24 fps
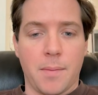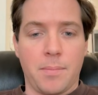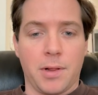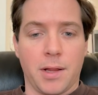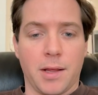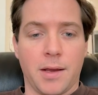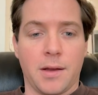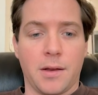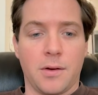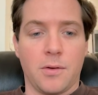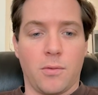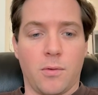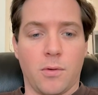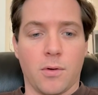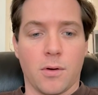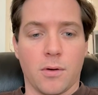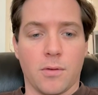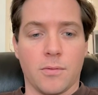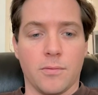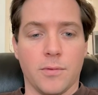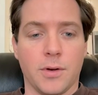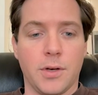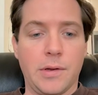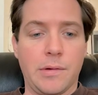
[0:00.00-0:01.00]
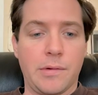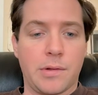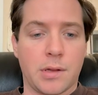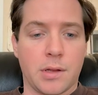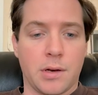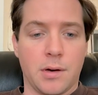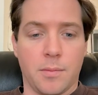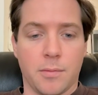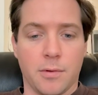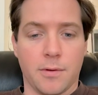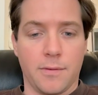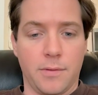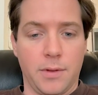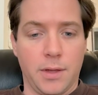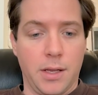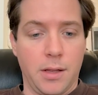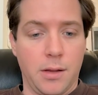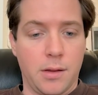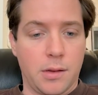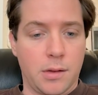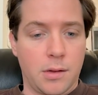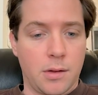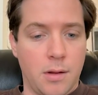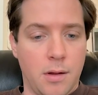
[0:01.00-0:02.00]
my plan or reduce the number of
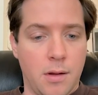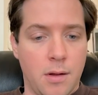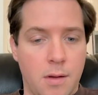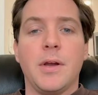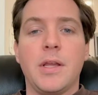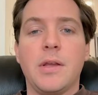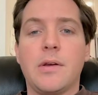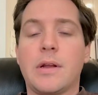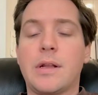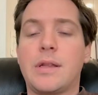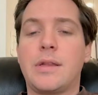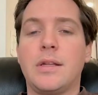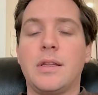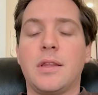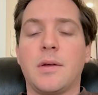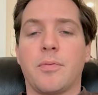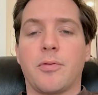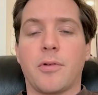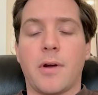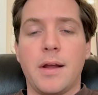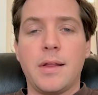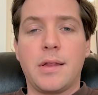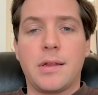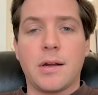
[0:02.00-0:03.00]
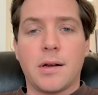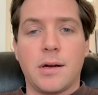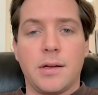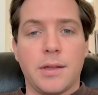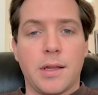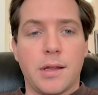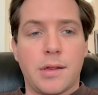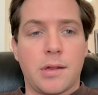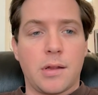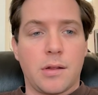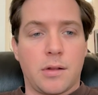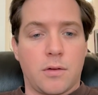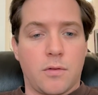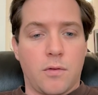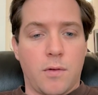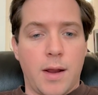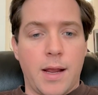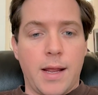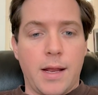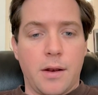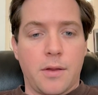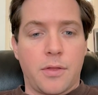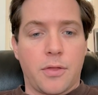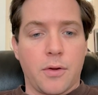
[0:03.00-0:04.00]
leads. But you can see the pricing on this is
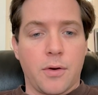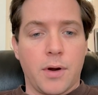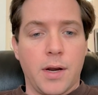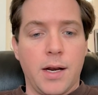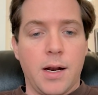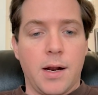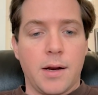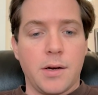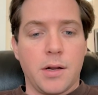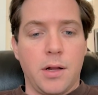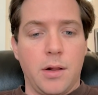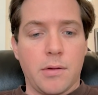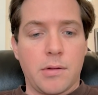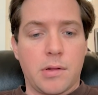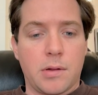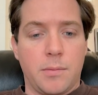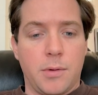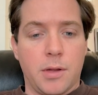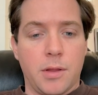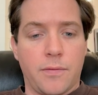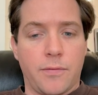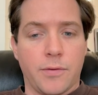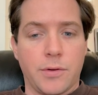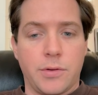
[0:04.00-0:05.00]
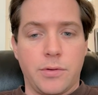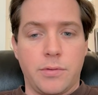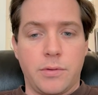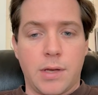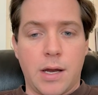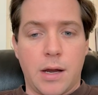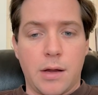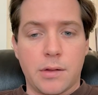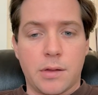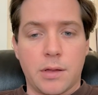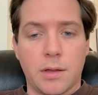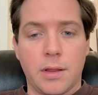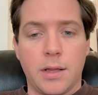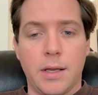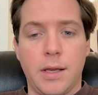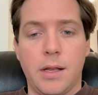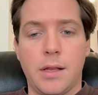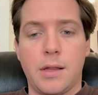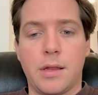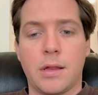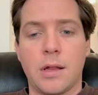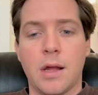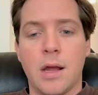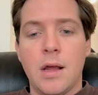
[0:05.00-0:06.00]
great. $39 a month for 2,000
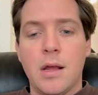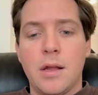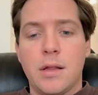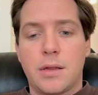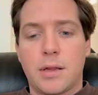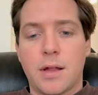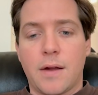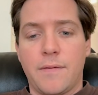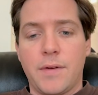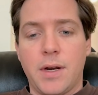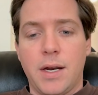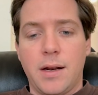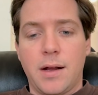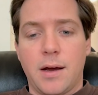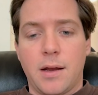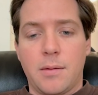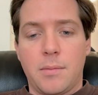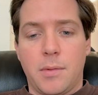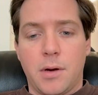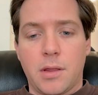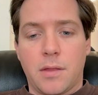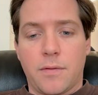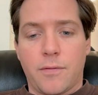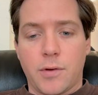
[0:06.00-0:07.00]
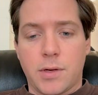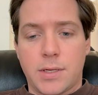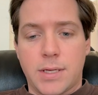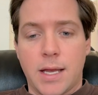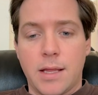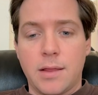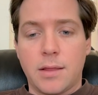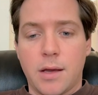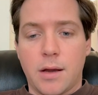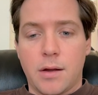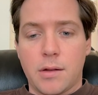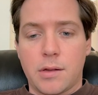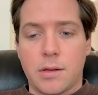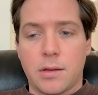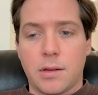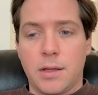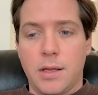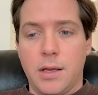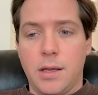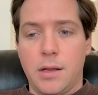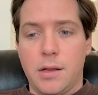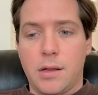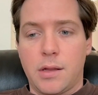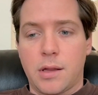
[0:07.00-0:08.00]
leads, $79 a month for
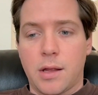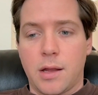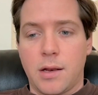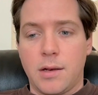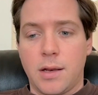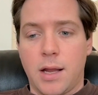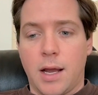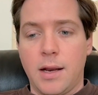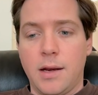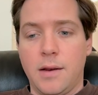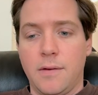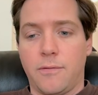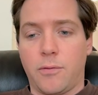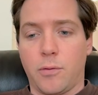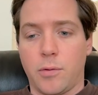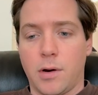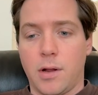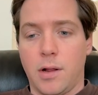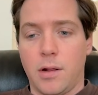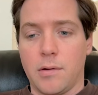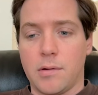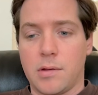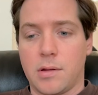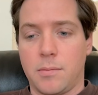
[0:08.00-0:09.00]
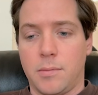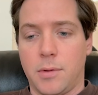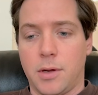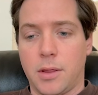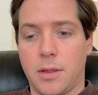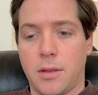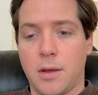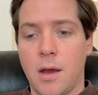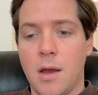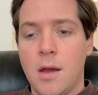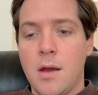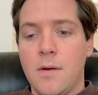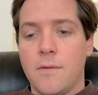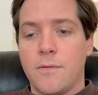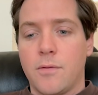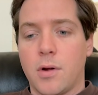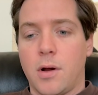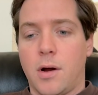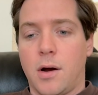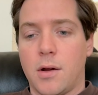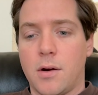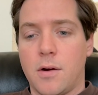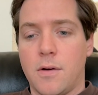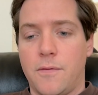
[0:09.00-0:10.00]
10,000 leads, and $94 a month
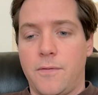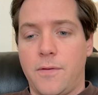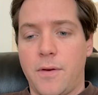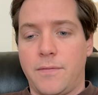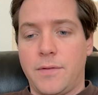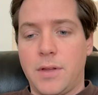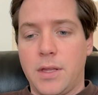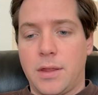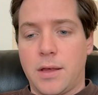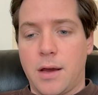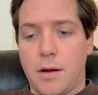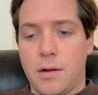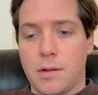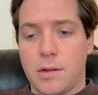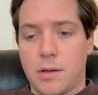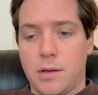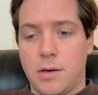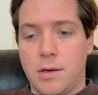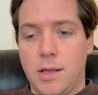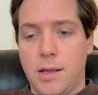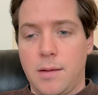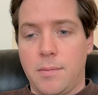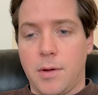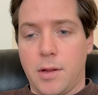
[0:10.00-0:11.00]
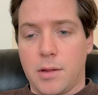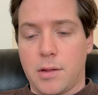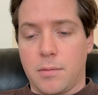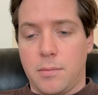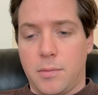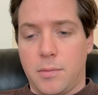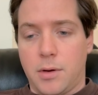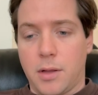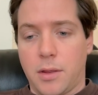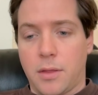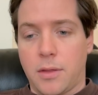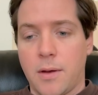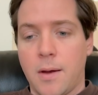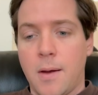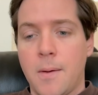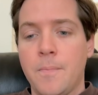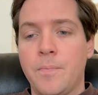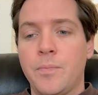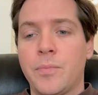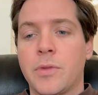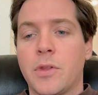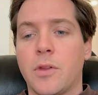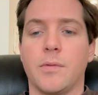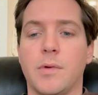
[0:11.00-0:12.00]
for 150,000 emails a month.
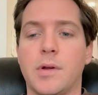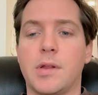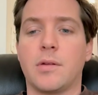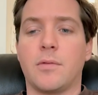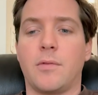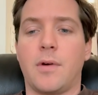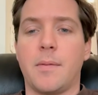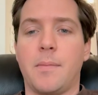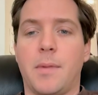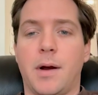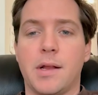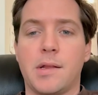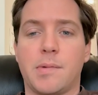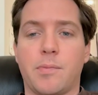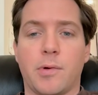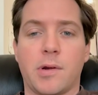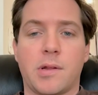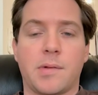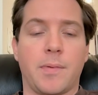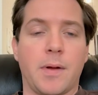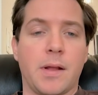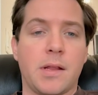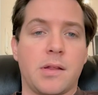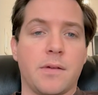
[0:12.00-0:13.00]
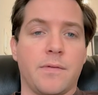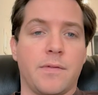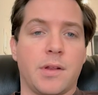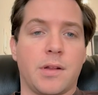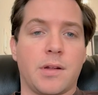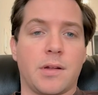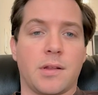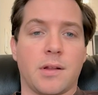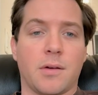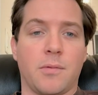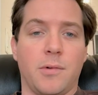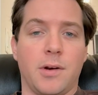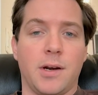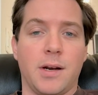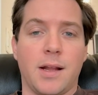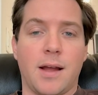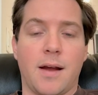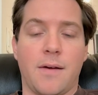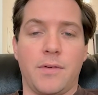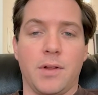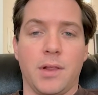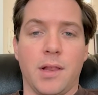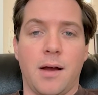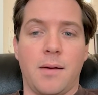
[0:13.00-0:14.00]
The reason why mine's more expensive is because I wanted to
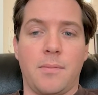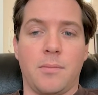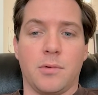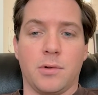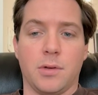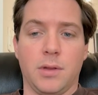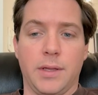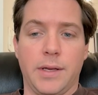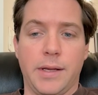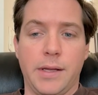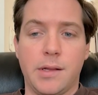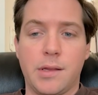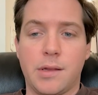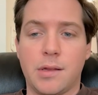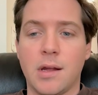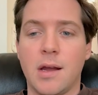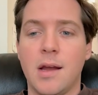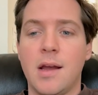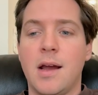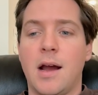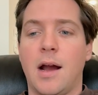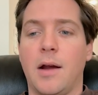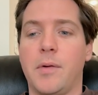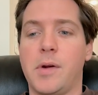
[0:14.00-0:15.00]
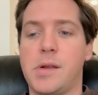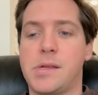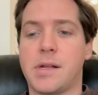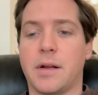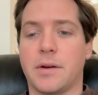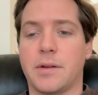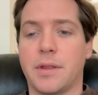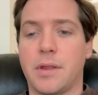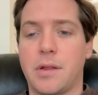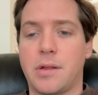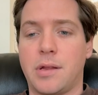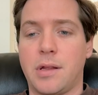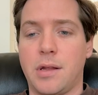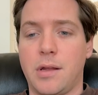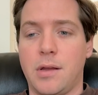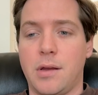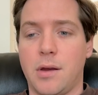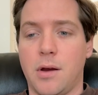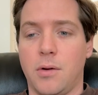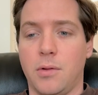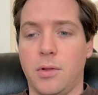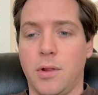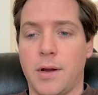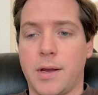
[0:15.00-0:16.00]
have a lot more leads. I reached out to the
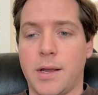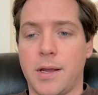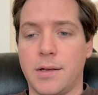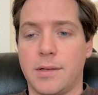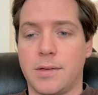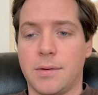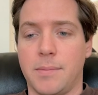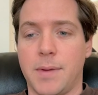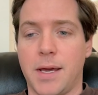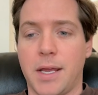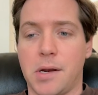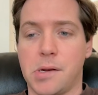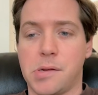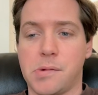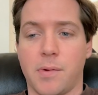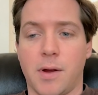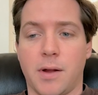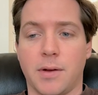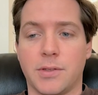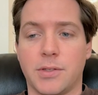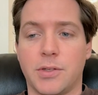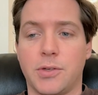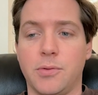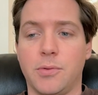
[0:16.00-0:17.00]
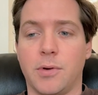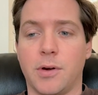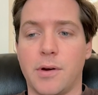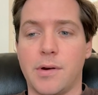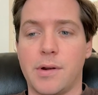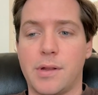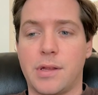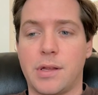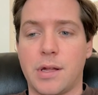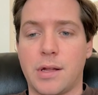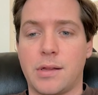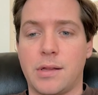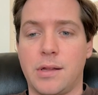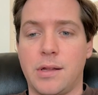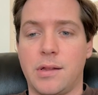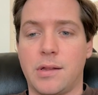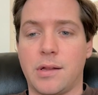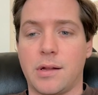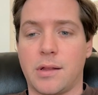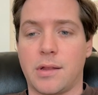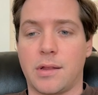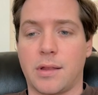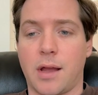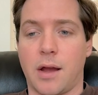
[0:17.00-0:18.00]
CEO looking to manage around
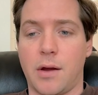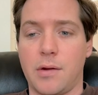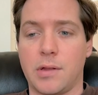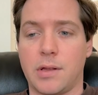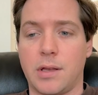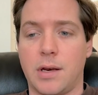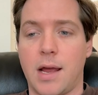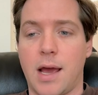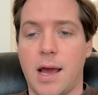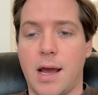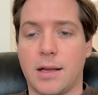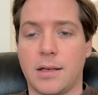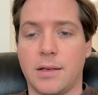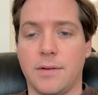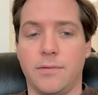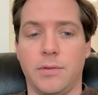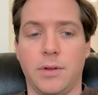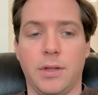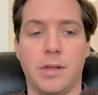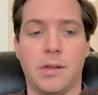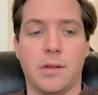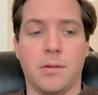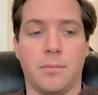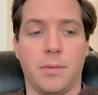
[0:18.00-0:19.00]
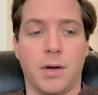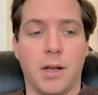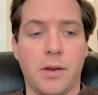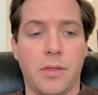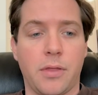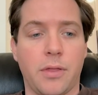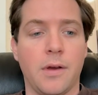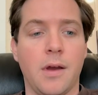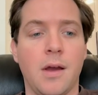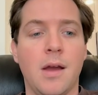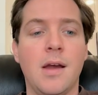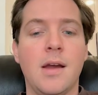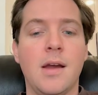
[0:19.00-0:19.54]
266,000 active leads a month